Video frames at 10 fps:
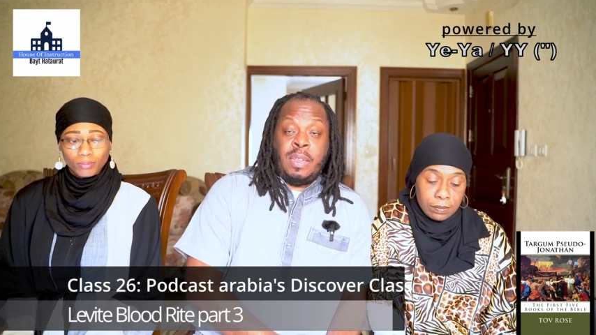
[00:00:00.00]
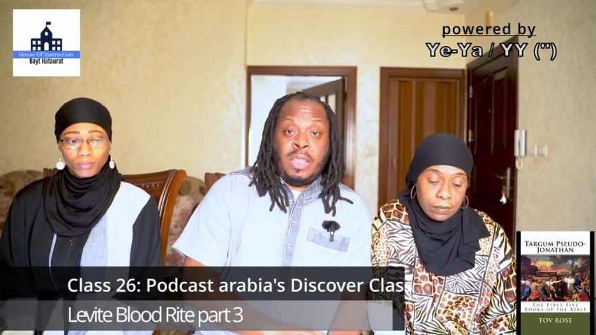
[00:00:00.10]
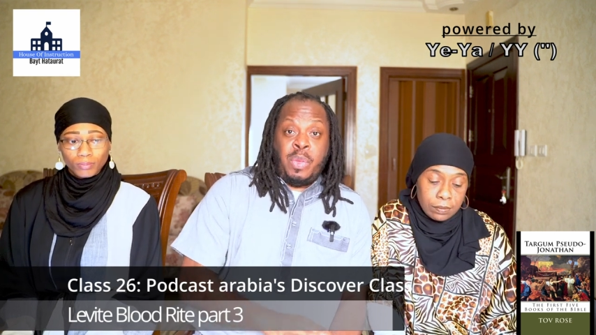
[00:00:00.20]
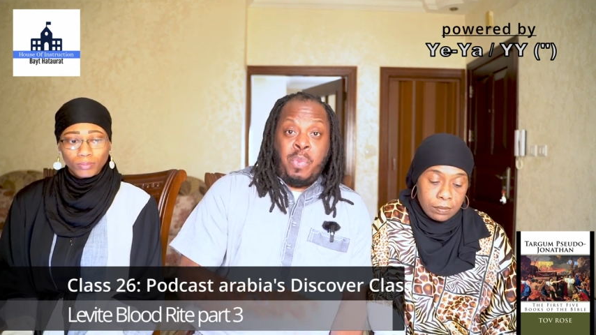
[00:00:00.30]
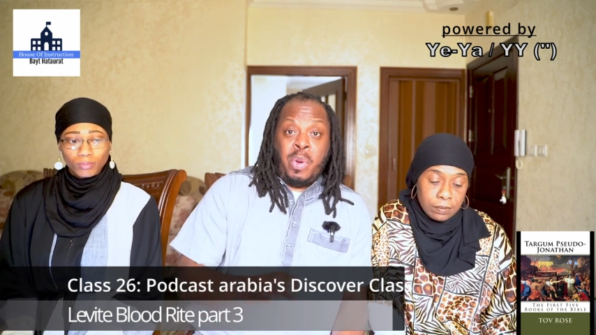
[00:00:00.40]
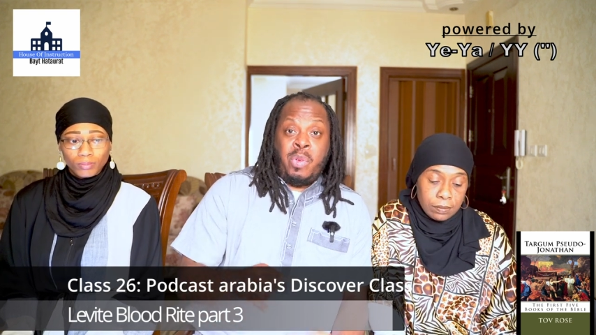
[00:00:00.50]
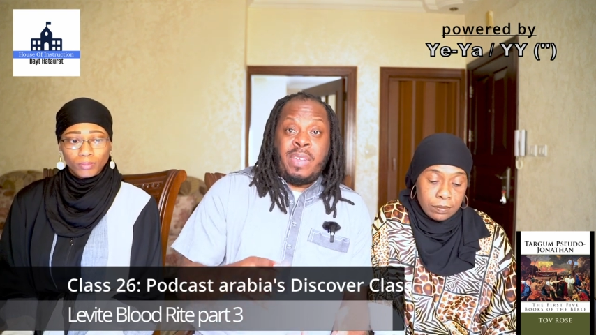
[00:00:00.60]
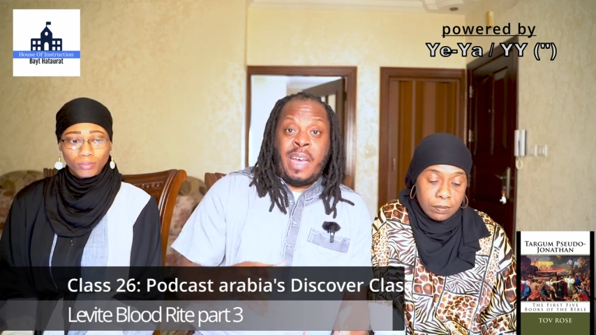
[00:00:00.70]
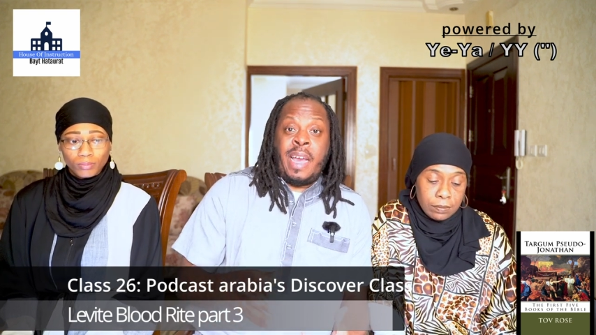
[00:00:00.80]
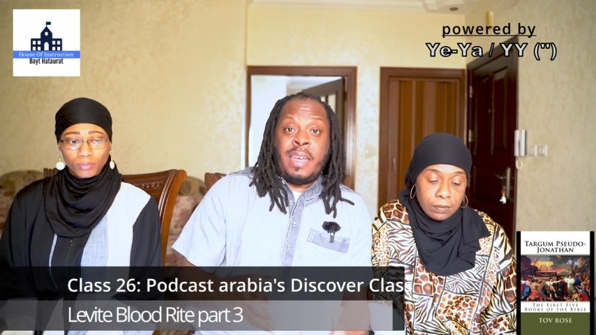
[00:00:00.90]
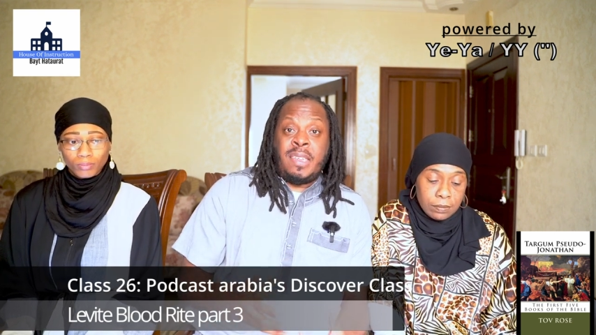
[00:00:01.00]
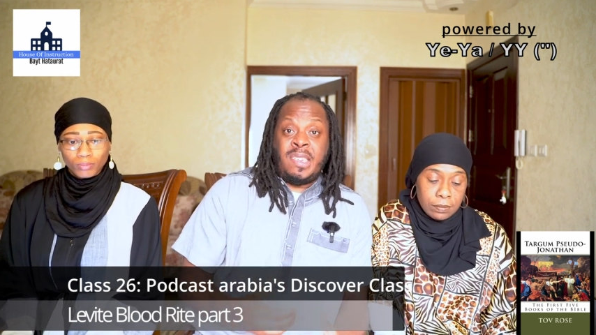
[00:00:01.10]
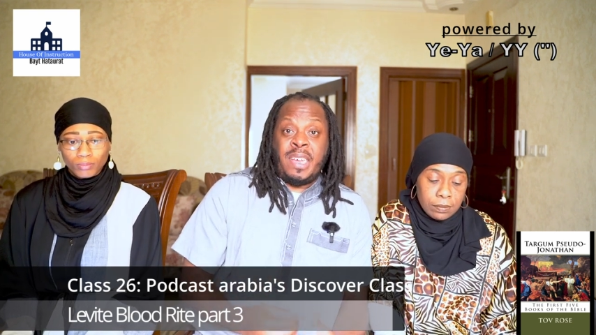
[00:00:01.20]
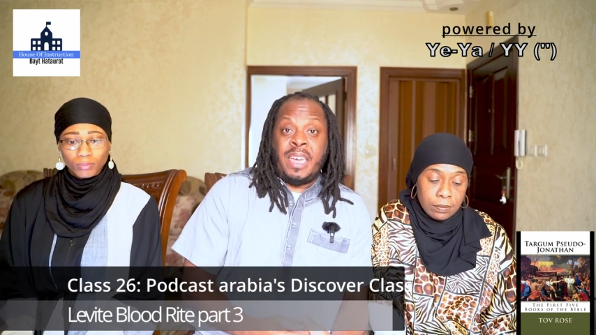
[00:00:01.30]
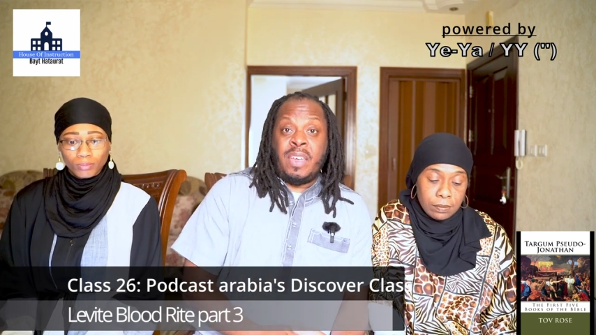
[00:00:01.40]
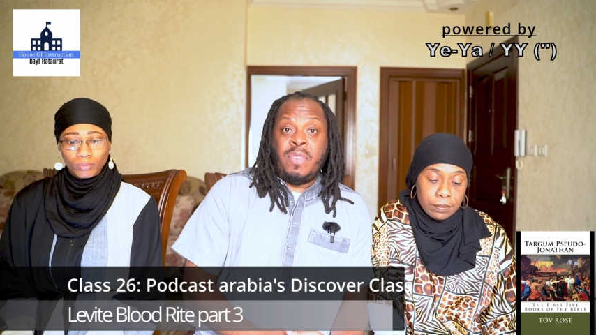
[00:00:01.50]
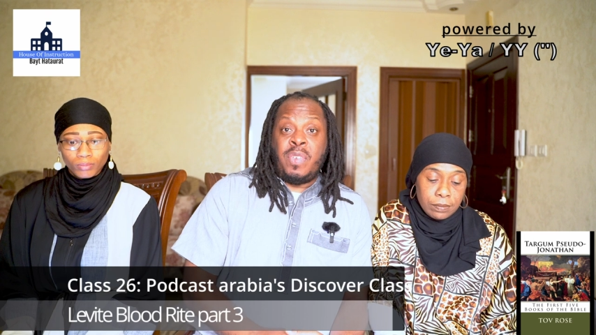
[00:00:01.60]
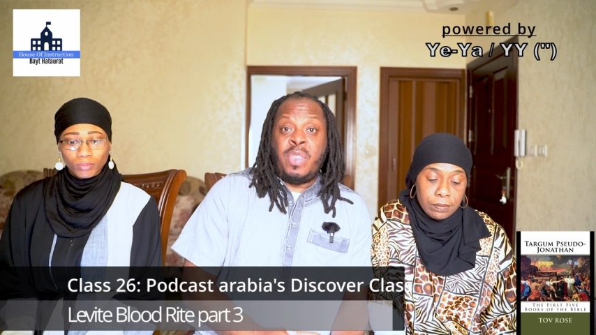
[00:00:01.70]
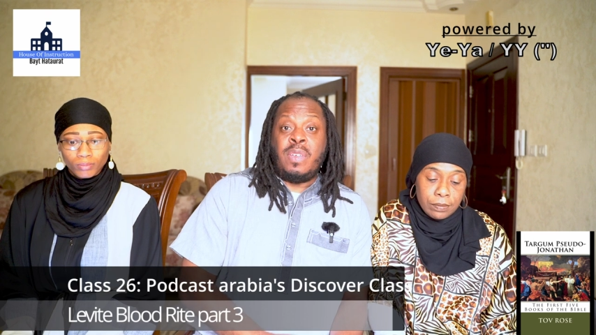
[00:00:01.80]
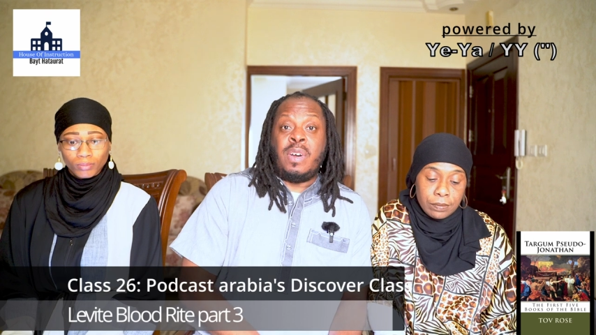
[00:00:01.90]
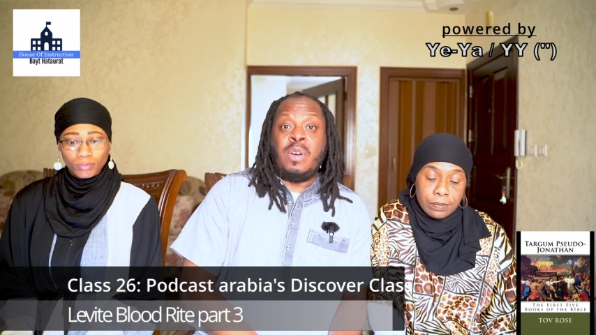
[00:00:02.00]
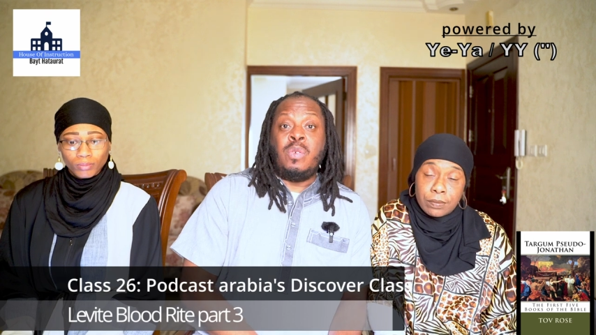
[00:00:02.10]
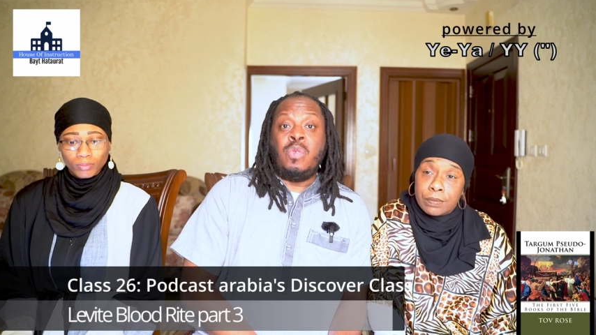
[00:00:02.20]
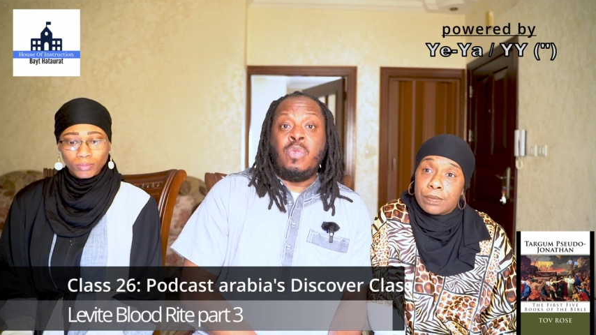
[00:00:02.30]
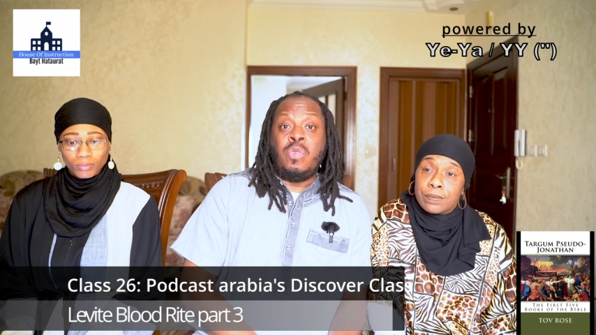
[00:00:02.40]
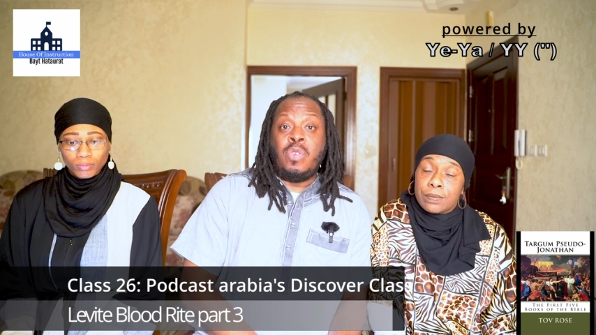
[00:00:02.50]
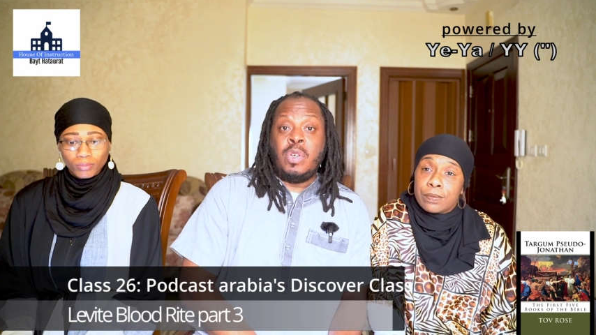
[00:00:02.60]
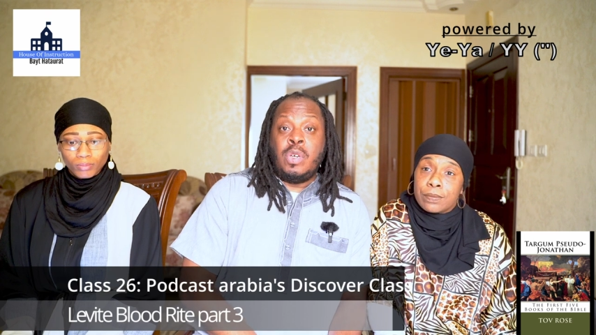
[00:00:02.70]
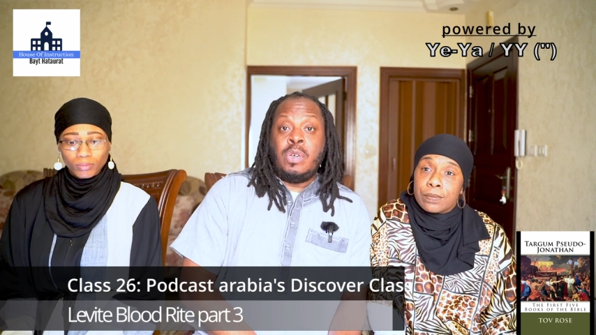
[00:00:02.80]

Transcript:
Speaker 1: the Most High is saying for those